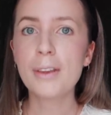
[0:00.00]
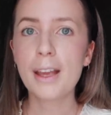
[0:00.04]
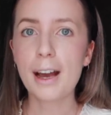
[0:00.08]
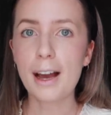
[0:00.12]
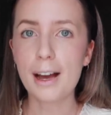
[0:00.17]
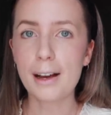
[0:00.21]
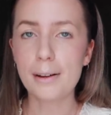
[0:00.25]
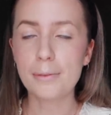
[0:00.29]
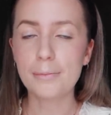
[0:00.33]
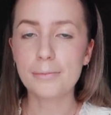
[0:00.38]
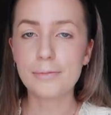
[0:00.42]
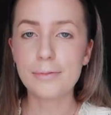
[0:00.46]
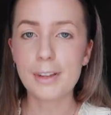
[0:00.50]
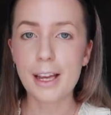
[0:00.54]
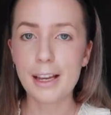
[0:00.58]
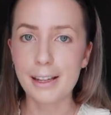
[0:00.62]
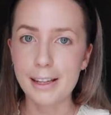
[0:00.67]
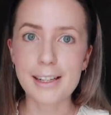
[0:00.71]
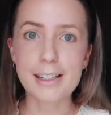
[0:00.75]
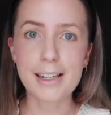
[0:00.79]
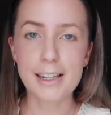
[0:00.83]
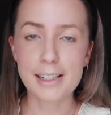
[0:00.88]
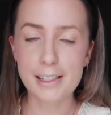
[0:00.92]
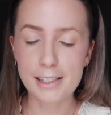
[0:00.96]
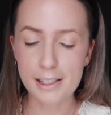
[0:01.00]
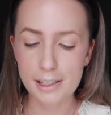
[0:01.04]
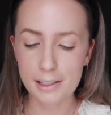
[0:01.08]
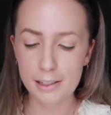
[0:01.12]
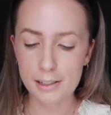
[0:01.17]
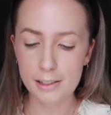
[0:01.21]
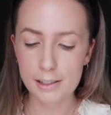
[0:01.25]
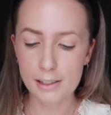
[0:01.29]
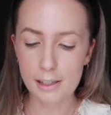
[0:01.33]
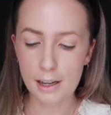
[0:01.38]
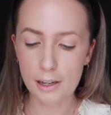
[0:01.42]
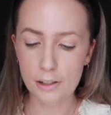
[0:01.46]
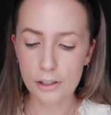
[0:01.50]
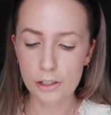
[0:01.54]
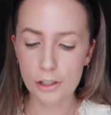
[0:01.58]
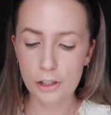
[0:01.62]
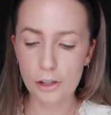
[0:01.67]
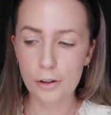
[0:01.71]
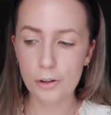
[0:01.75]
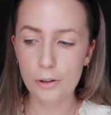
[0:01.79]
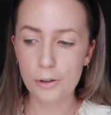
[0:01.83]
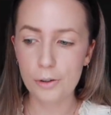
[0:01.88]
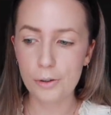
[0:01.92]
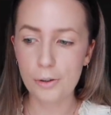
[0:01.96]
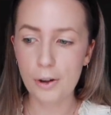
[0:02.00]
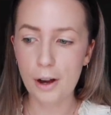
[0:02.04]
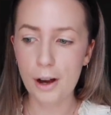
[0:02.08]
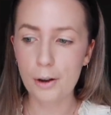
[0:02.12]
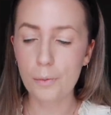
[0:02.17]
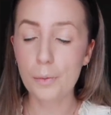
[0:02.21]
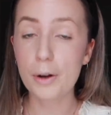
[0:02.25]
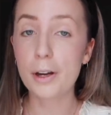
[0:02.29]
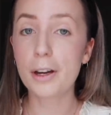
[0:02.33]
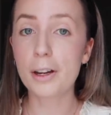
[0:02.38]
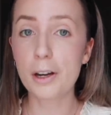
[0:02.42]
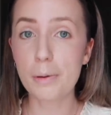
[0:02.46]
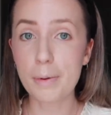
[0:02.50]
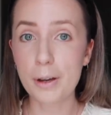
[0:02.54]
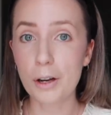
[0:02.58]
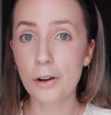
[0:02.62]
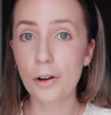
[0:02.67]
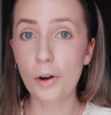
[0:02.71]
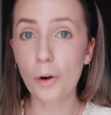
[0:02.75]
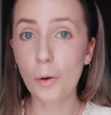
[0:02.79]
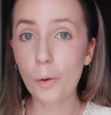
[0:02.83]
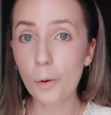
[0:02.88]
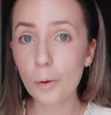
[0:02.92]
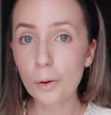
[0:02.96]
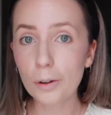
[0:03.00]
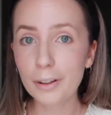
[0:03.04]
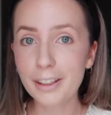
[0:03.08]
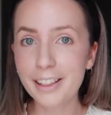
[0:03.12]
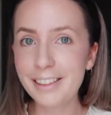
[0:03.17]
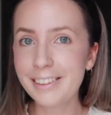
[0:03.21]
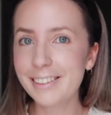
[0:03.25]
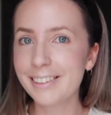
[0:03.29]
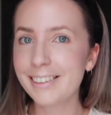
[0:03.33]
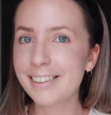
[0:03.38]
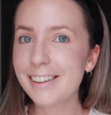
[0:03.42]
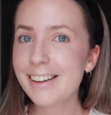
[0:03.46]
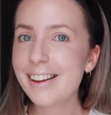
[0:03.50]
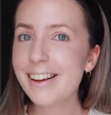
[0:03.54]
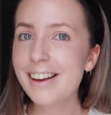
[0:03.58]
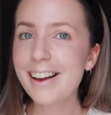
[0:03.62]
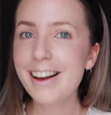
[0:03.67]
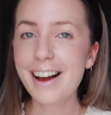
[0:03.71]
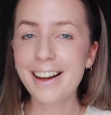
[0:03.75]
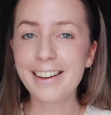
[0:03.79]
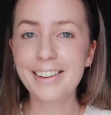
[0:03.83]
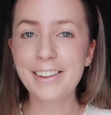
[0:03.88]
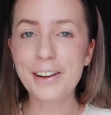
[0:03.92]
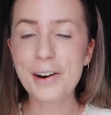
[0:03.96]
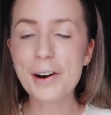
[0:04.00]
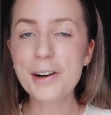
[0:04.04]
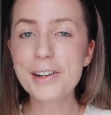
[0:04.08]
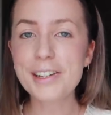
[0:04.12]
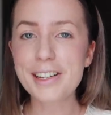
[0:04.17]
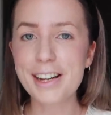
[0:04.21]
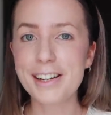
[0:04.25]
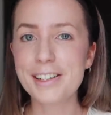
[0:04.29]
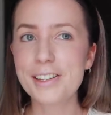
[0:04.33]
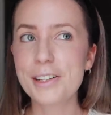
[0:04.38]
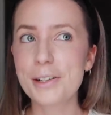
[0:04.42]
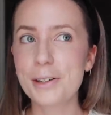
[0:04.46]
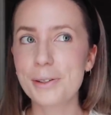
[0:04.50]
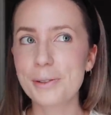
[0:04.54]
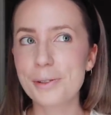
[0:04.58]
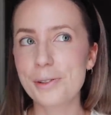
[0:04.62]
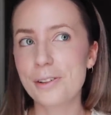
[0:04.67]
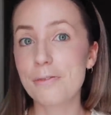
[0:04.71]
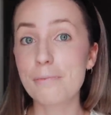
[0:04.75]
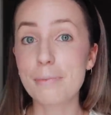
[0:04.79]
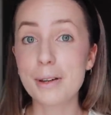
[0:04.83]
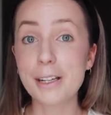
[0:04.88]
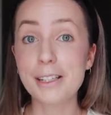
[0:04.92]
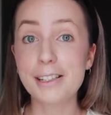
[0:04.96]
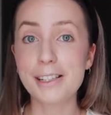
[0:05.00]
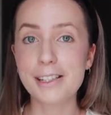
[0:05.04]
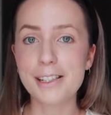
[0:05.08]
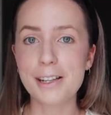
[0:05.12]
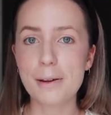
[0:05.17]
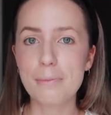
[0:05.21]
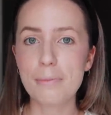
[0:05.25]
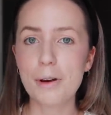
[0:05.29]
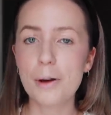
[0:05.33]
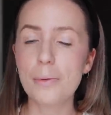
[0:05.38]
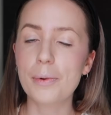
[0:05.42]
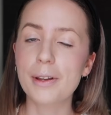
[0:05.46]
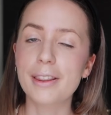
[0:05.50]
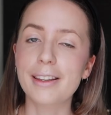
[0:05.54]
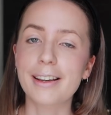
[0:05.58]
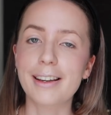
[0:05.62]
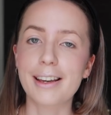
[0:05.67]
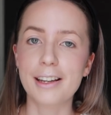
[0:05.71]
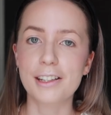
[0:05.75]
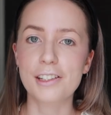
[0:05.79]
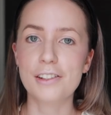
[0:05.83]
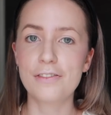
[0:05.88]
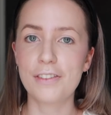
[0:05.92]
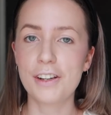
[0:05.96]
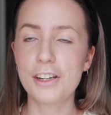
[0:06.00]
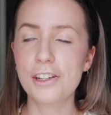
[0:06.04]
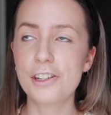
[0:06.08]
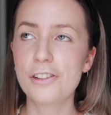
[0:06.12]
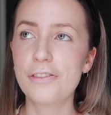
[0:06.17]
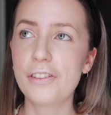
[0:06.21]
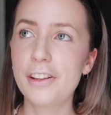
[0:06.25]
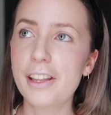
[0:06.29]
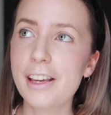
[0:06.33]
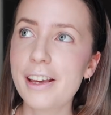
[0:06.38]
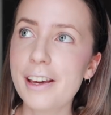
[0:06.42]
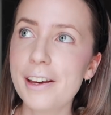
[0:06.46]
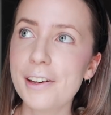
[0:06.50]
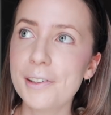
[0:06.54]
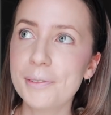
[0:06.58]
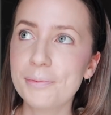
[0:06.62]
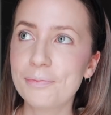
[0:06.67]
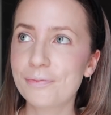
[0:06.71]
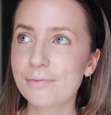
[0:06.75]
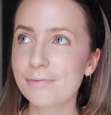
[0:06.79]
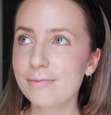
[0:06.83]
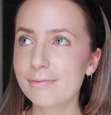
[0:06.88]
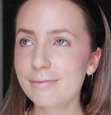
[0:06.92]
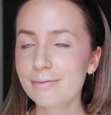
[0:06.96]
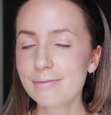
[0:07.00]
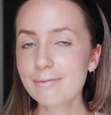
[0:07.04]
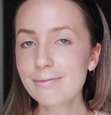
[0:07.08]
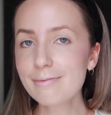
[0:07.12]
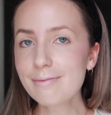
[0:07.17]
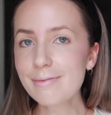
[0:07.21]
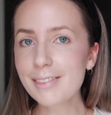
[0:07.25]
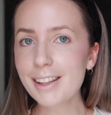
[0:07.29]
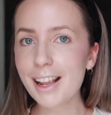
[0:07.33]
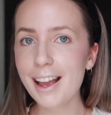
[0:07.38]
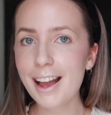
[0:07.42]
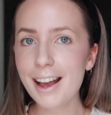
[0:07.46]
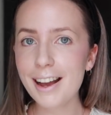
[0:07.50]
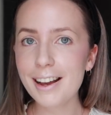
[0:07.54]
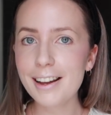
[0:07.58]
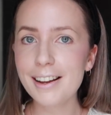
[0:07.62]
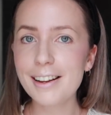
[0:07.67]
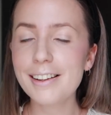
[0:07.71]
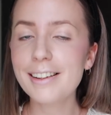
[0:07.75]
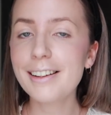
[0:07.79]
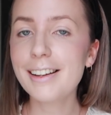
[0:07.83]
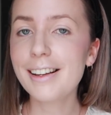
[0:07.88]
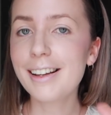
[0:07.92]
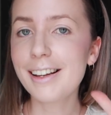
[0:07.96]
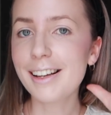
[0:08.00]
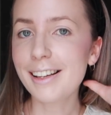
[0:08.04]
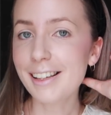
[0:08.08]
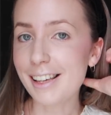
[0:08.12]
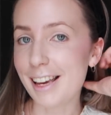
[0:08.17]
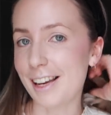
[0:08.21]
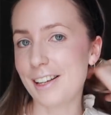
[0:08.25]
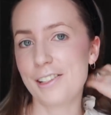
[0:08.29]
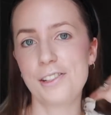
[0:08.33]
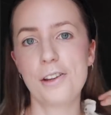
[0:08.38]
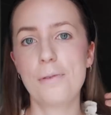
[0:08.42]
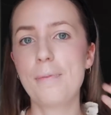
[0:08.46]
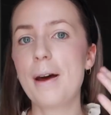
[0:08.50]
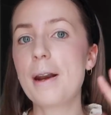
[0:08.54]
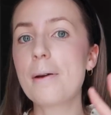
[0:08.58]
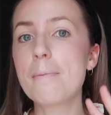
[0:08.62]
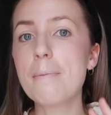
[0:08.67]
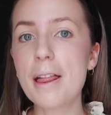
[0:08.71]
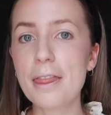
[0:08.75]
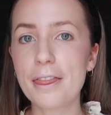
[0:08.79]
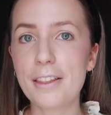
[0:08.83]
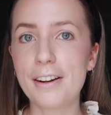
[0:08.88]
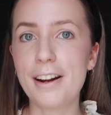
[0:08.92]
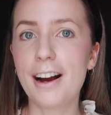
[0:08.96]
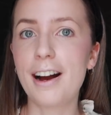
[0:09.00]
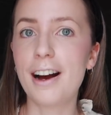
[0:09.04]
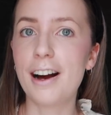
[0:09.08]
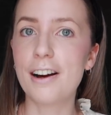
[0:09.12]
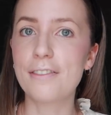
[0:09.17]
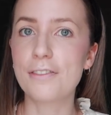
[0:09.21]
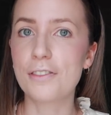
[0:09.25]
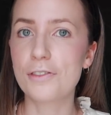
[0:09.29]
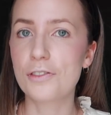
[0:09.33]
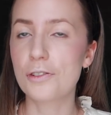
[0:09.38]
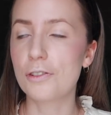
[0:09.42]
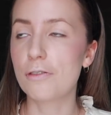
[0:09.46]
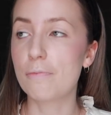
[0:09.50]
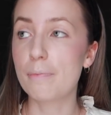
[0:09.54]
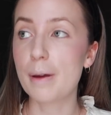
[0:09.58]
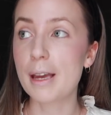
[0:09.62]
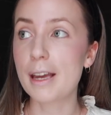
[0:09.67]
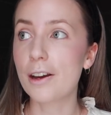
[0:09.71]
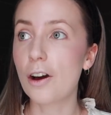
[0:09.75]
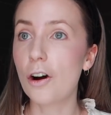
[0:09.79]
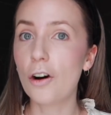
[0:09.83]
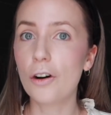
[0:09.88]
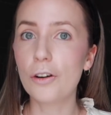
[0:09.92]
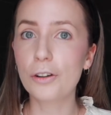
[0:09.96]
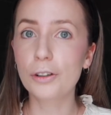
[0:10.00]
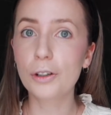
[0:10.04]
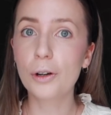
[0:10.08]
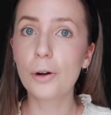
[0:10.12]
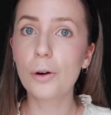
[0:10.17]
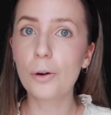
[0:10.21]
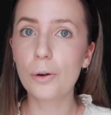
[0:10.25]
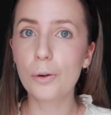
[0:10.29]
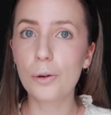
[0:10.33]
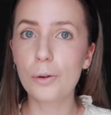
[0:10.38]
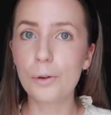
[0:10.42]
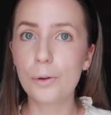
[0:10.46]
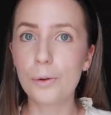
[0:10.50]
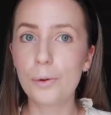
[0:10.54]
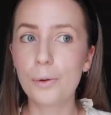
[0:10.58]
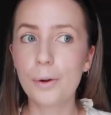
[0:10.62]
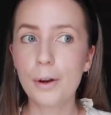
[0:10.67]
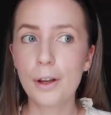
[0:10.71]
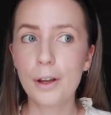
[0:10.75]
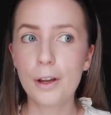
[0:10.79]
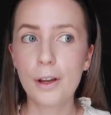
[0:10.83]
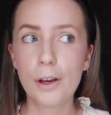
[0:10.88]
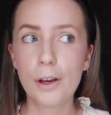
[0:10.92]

Um, and get tested and such. So we're going to be on call a lot until sort of mid-December when the gigs finish for the year. Uh, yeah, so about a month and a half of sort of being on call,